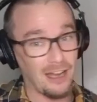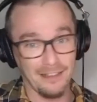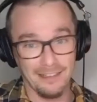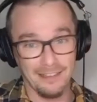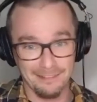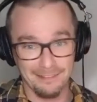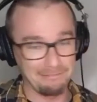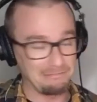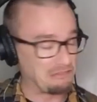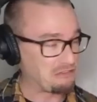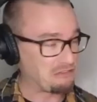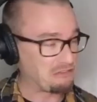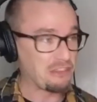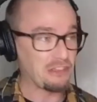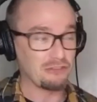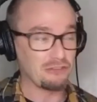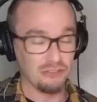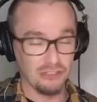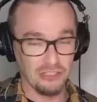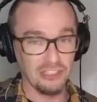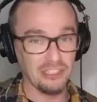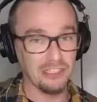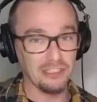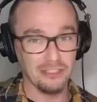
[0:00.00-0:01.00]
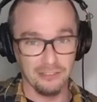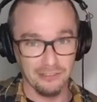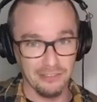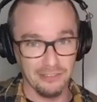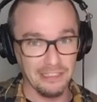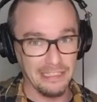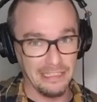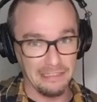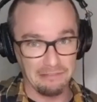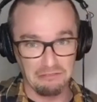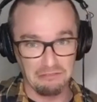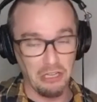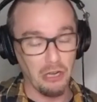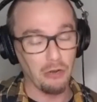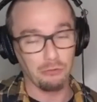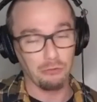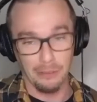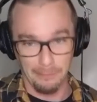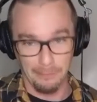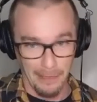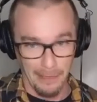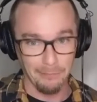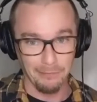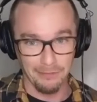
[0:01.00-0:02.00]
There's literally no
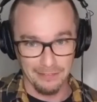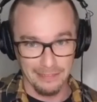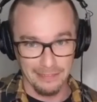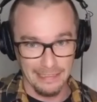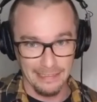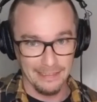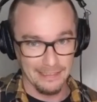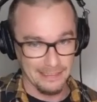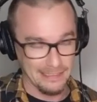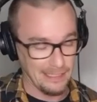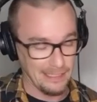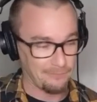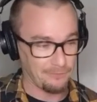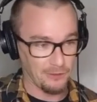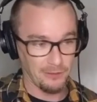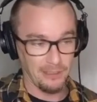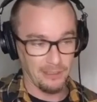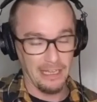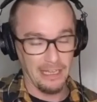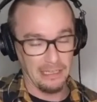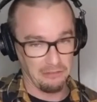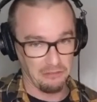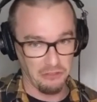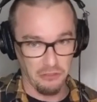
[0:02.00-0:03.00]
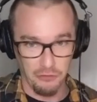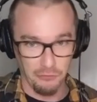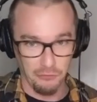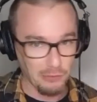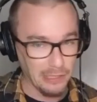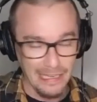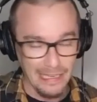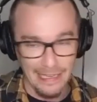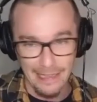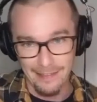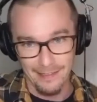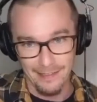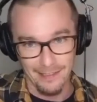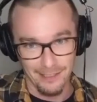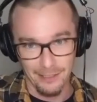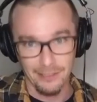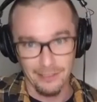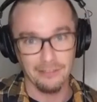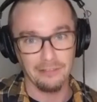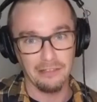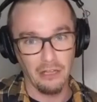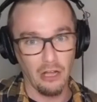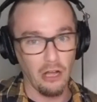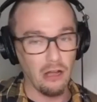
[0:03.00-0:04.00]
Republican except for like 3 that
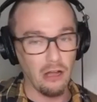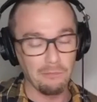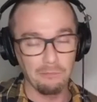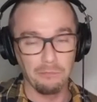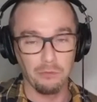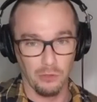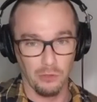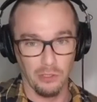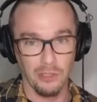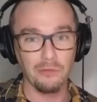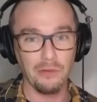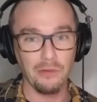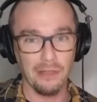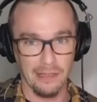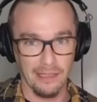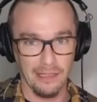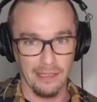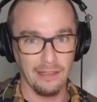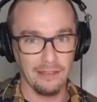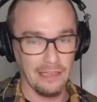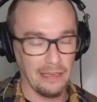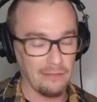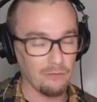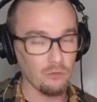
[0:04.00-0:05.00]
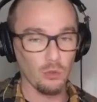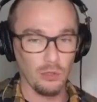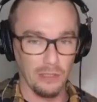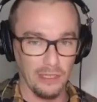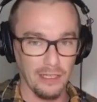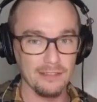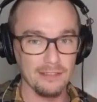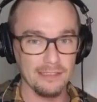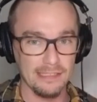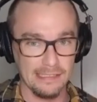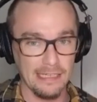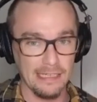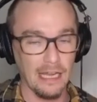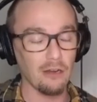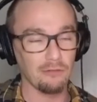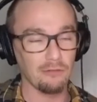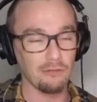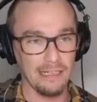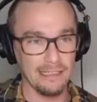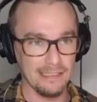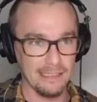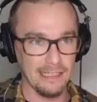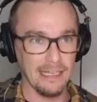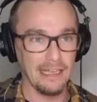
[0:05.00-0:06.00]
are on board with it, and everyone else is
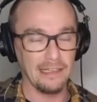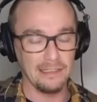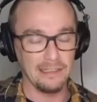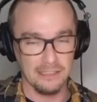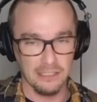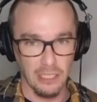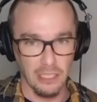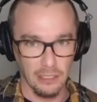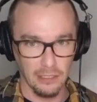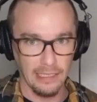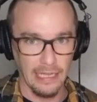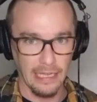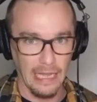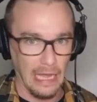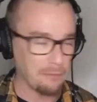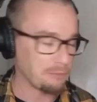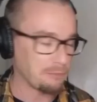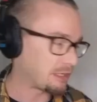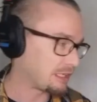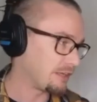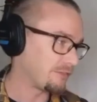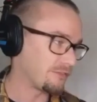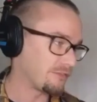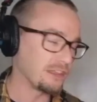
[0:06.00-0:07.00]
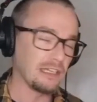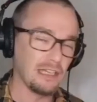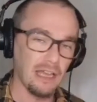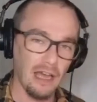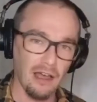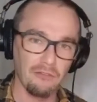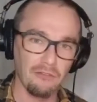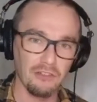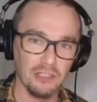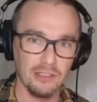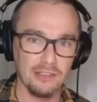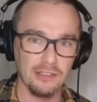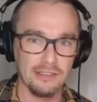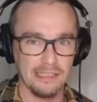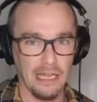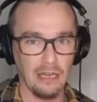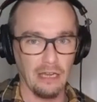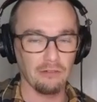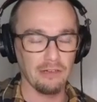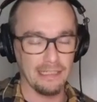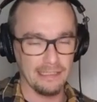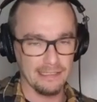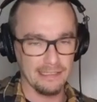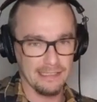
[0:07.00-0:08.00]
outright saying it's not going to happen. If the governor is
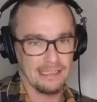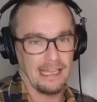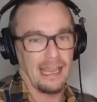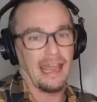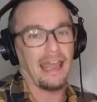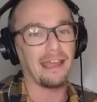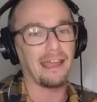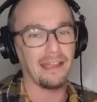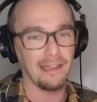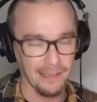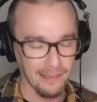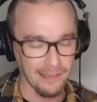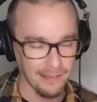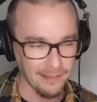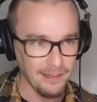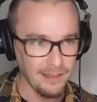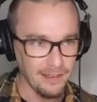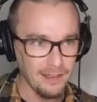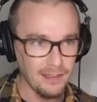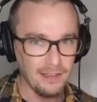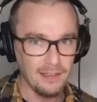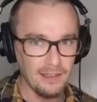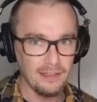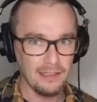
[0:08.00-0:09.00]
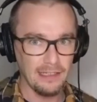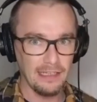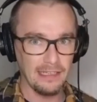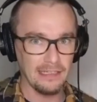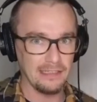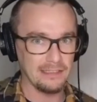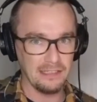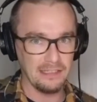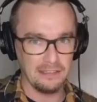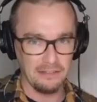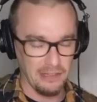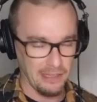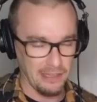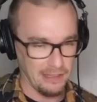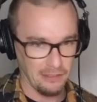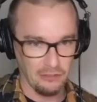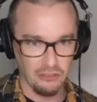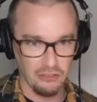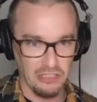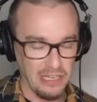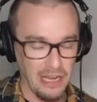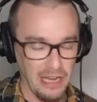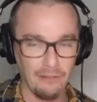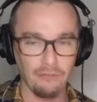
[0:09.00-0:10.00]
outright saying it's that
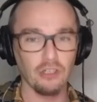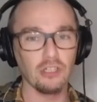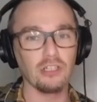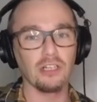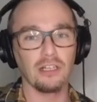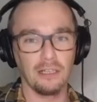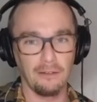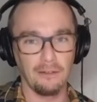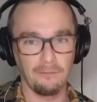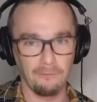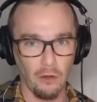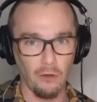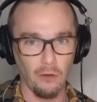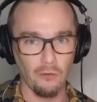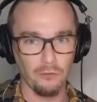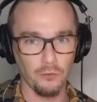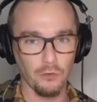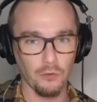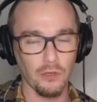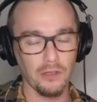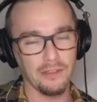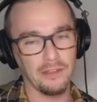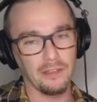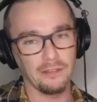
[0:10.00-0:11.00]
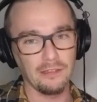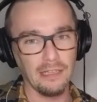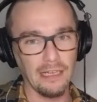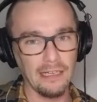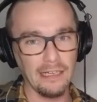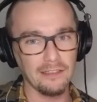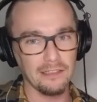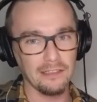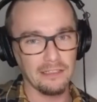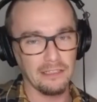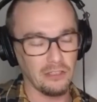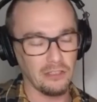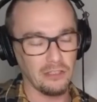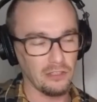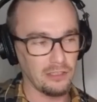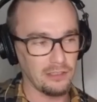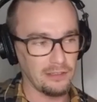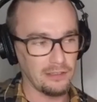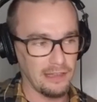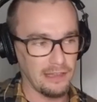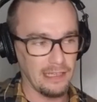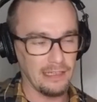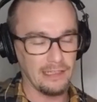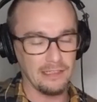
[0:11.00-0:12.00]
they're never going to vote for it, the
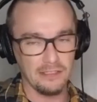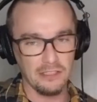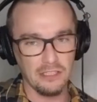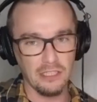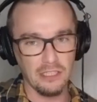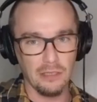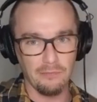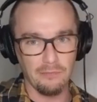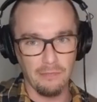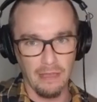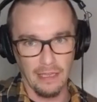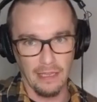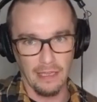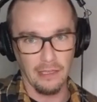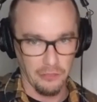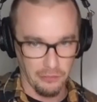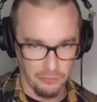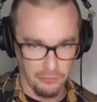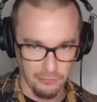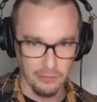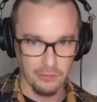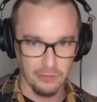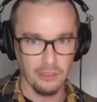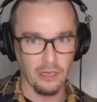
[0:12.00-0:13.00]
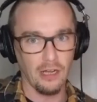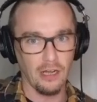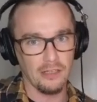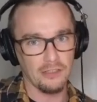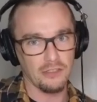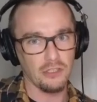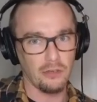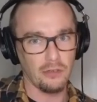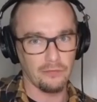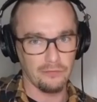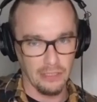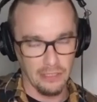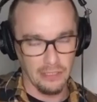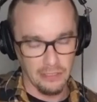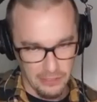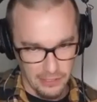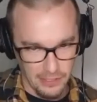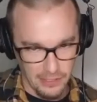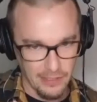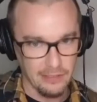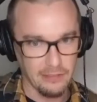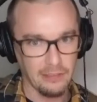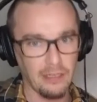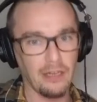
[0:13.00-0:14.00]
likelihood that it's going to make it through crossover
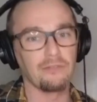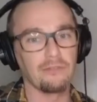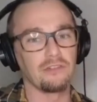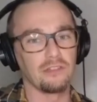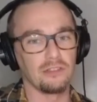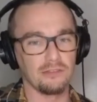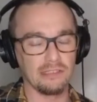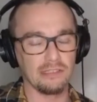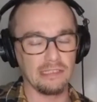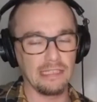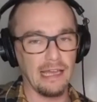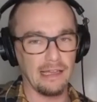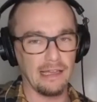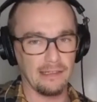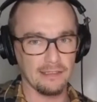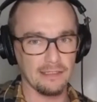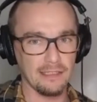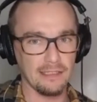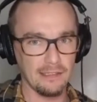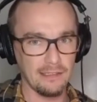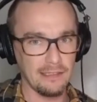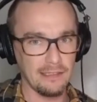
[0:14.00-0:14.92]
into the governor's desk